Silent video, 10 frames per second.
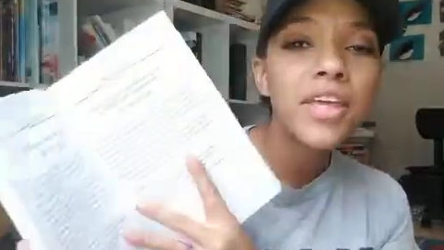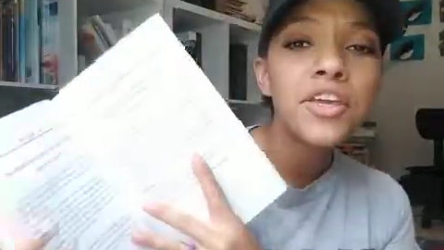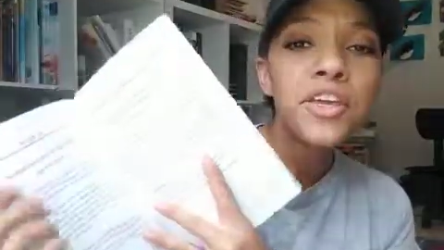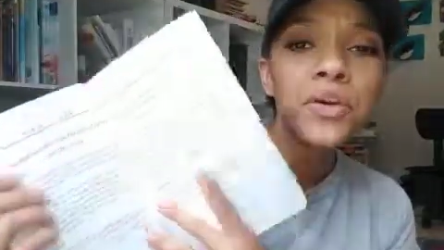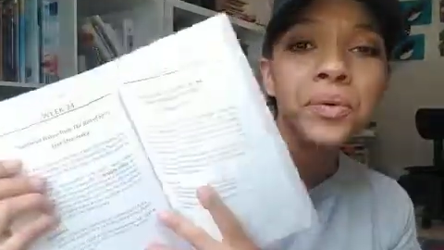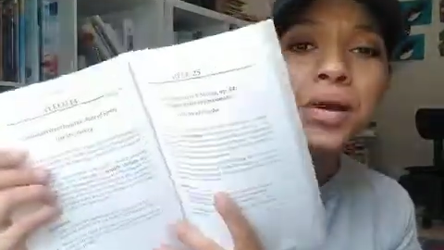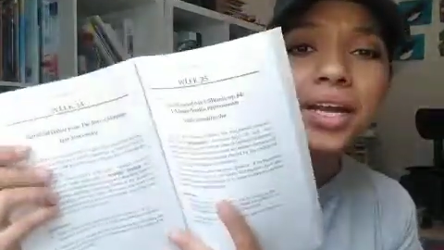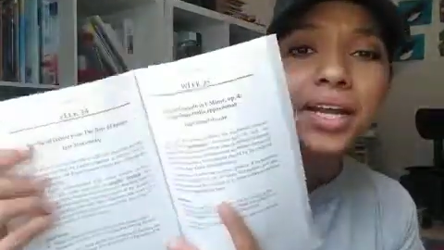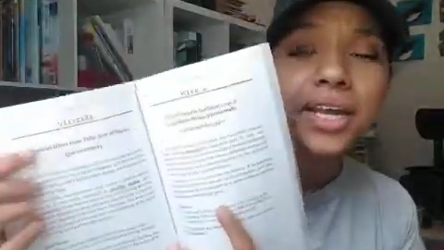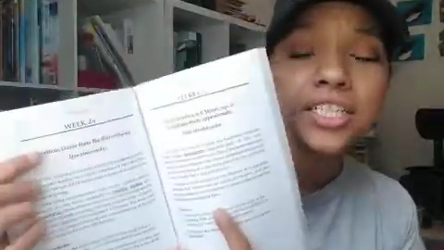you
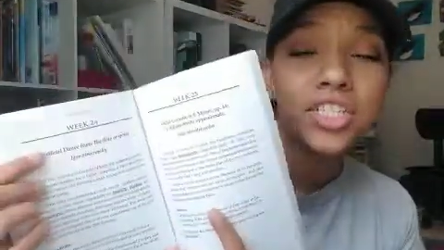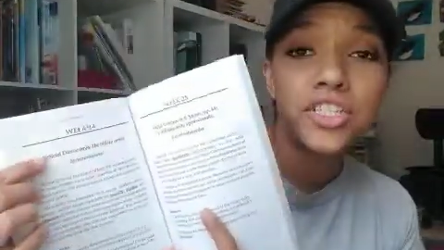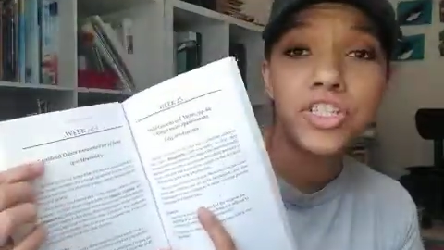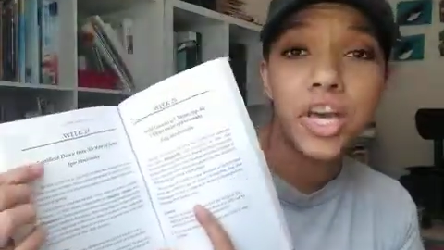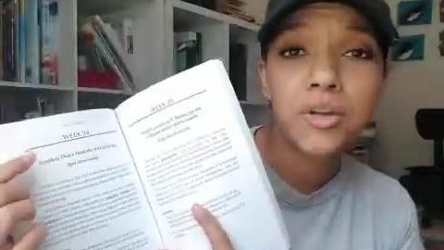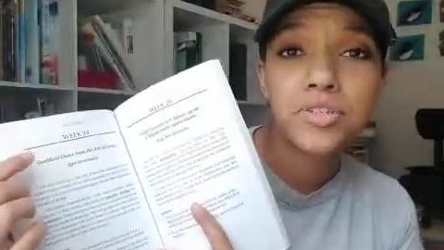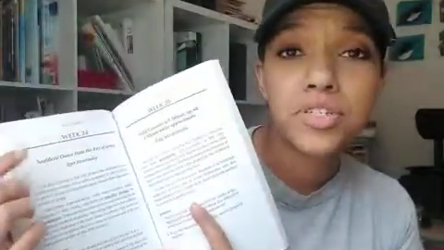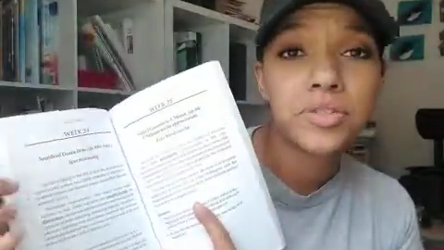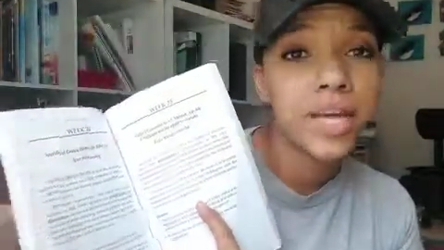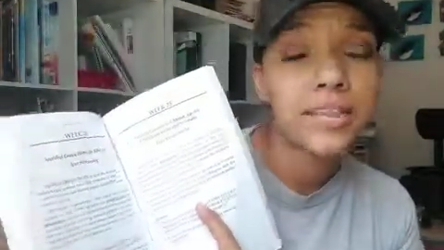can just go
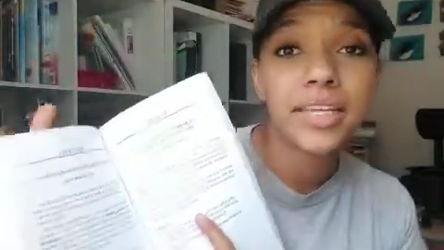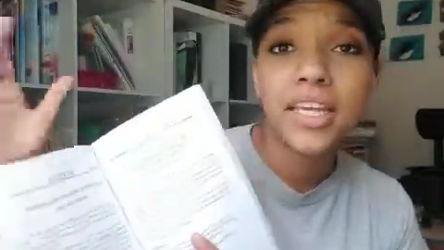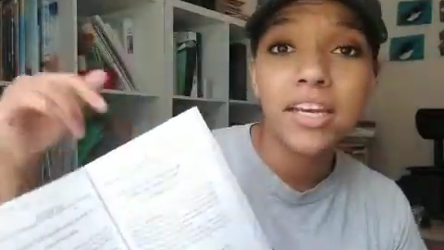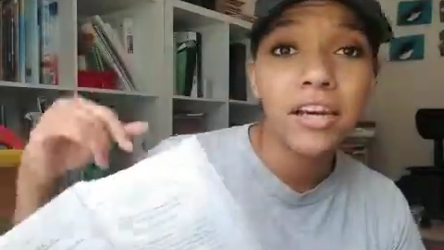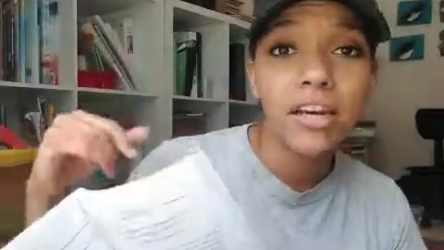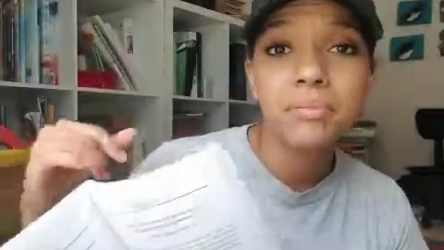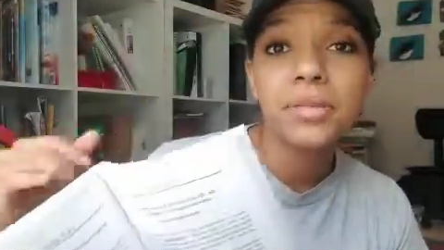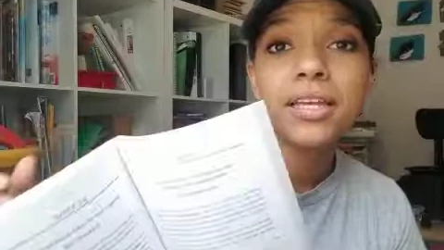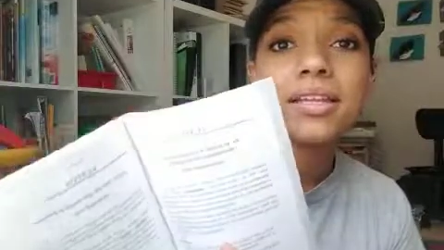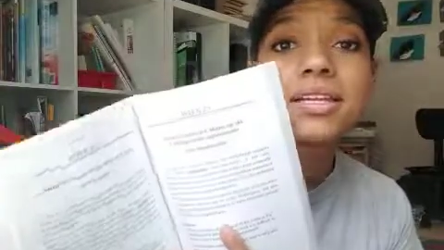to like the kindergarten
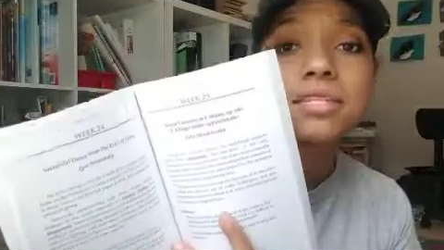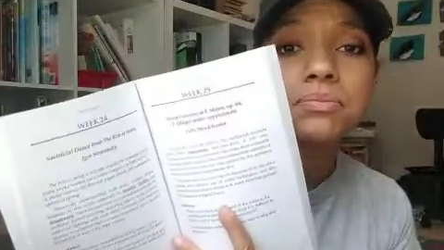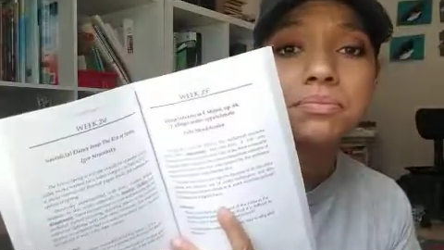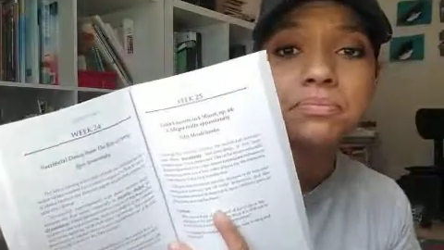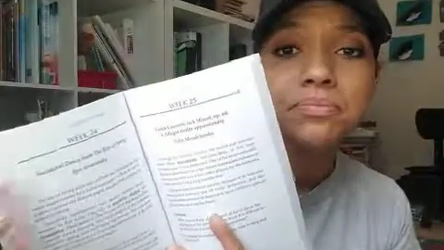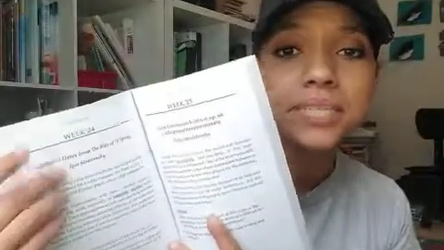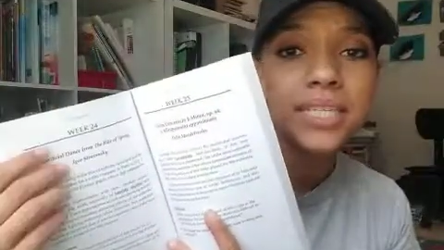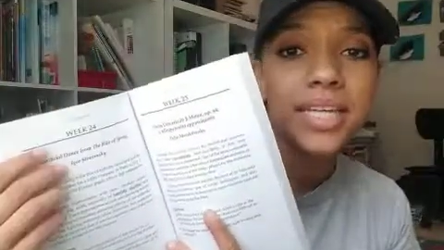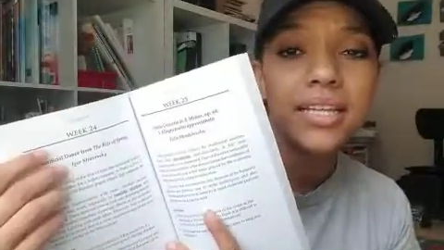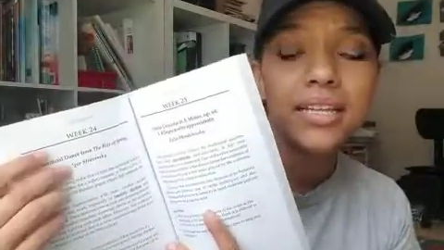playlist,
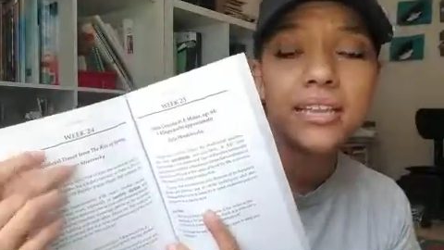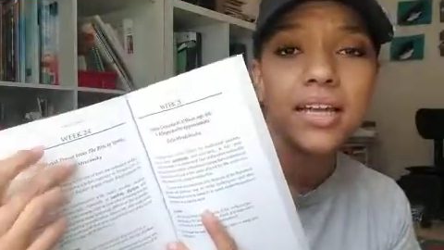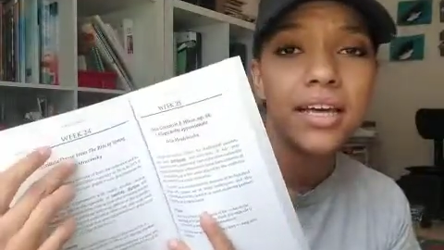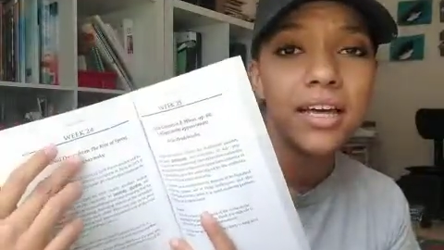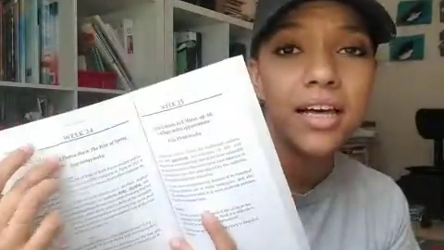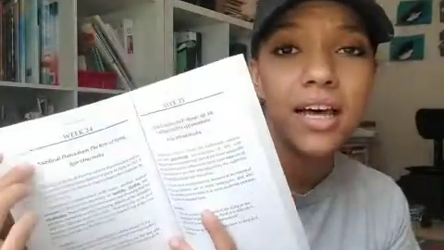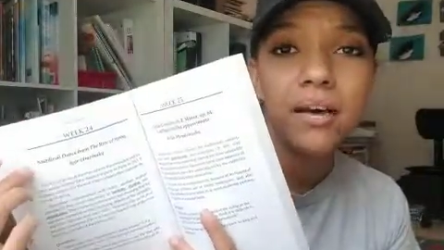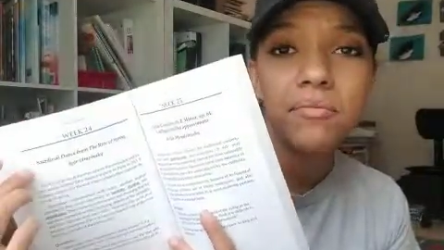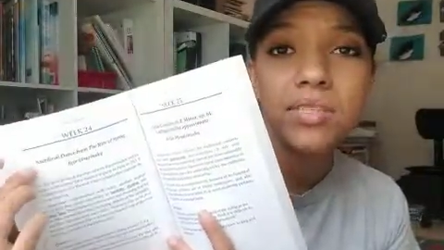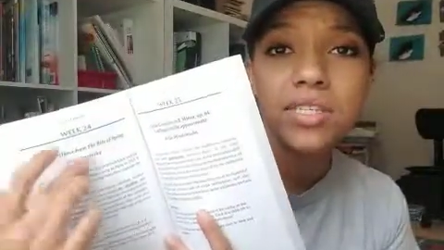get
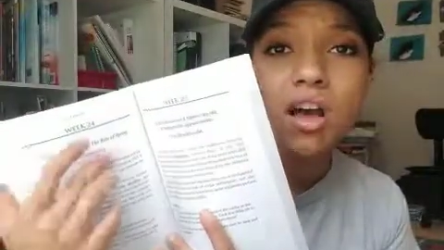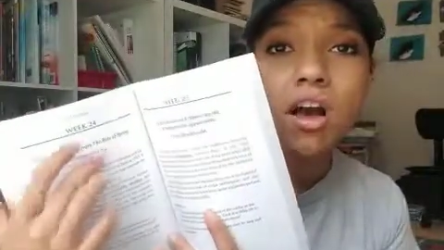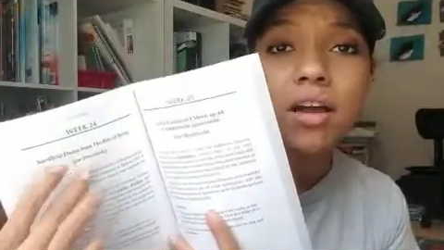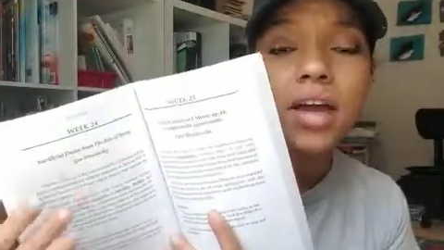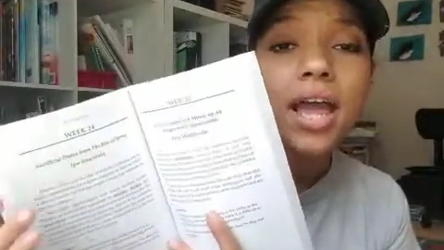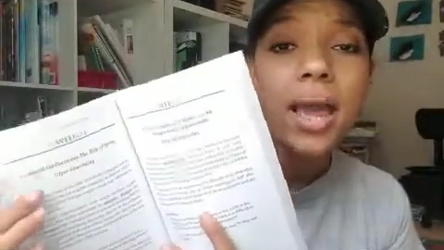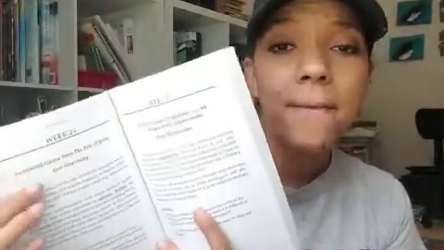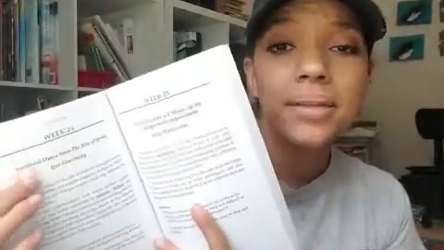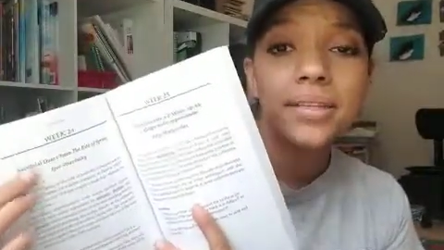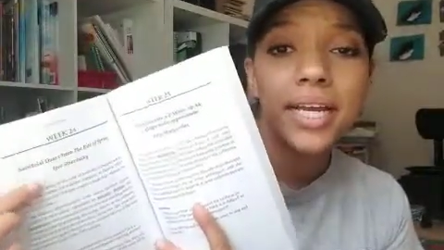the song,
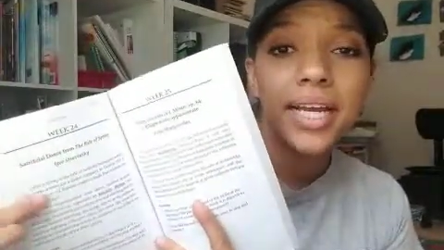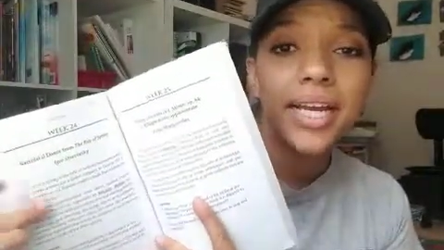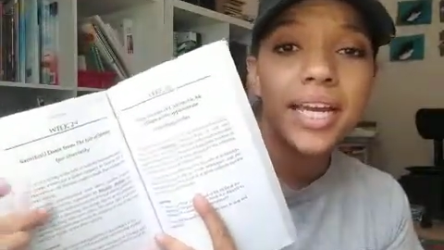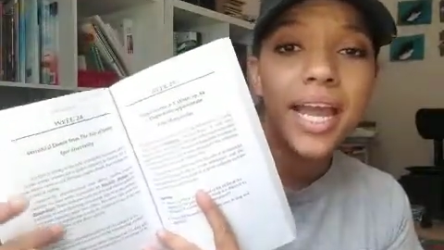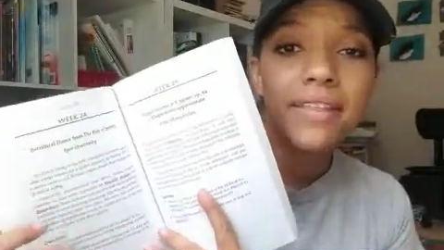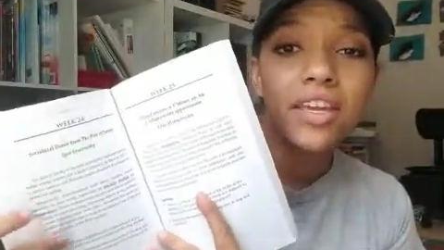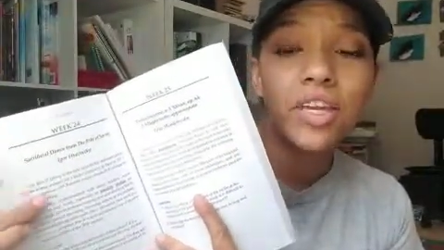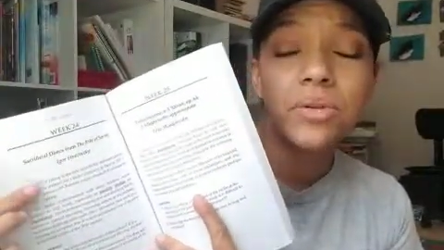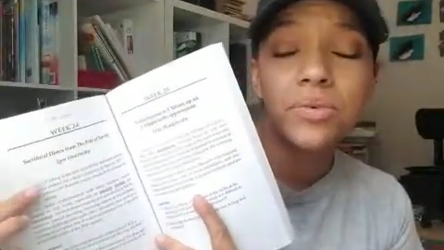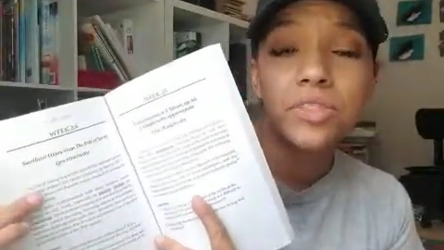play it, and then
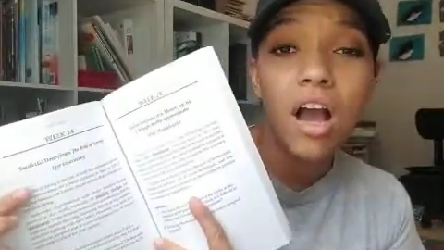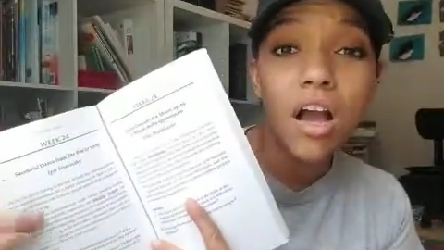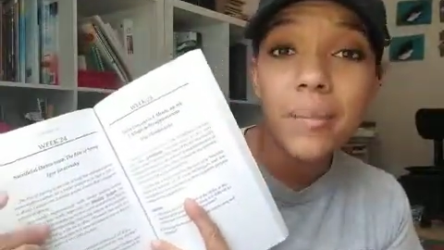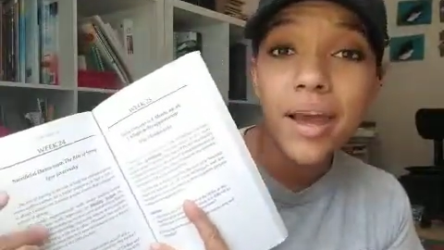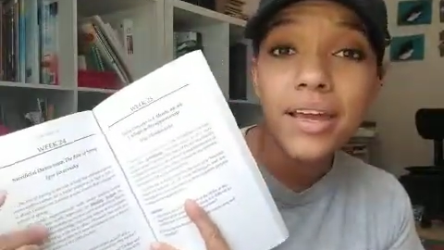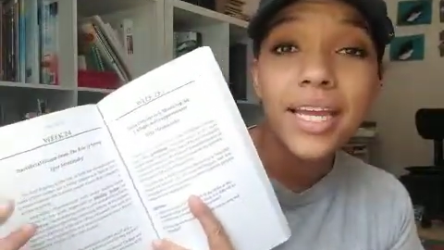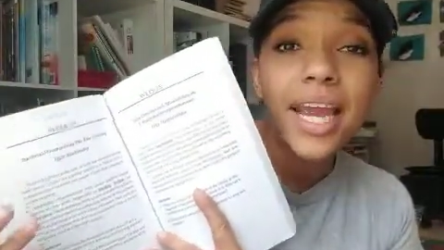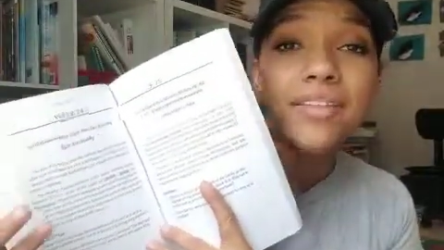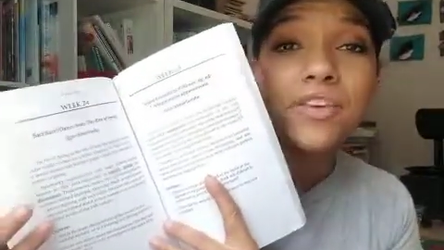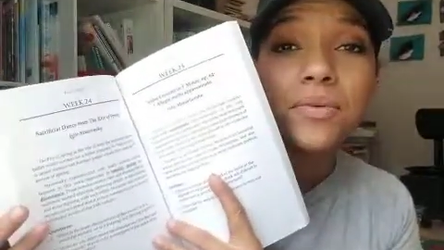you talk about it,
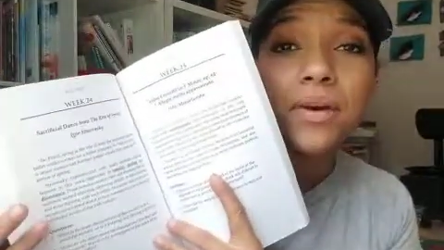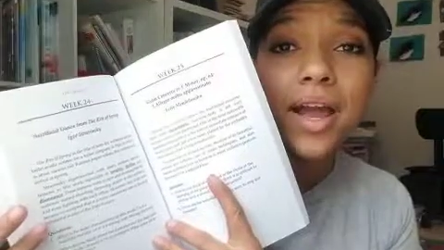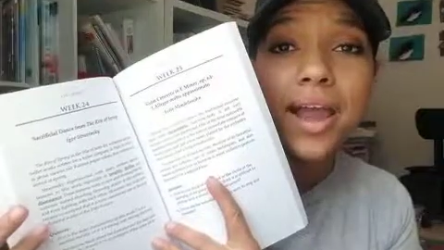and you